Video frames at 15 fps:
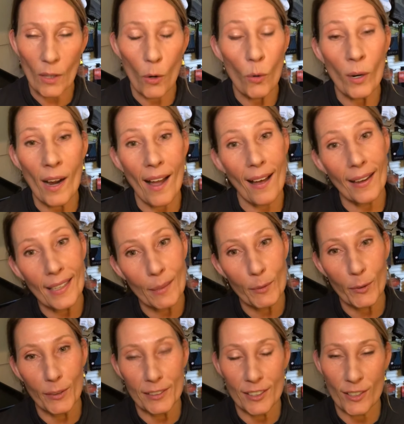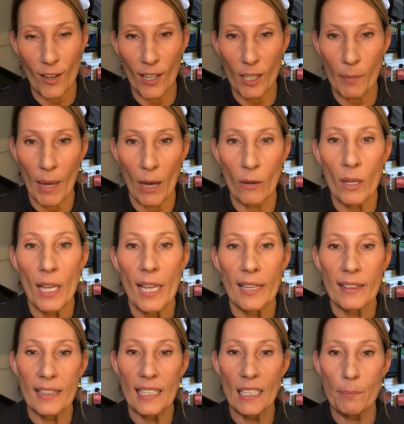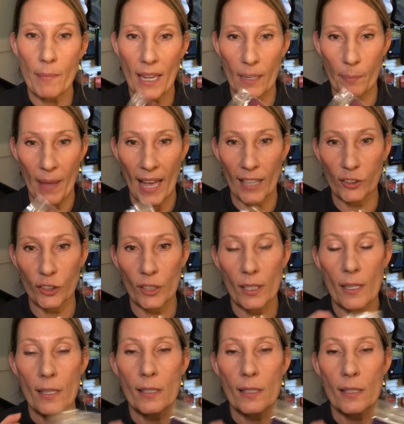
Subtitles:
or I am going to talk about the Meta patch.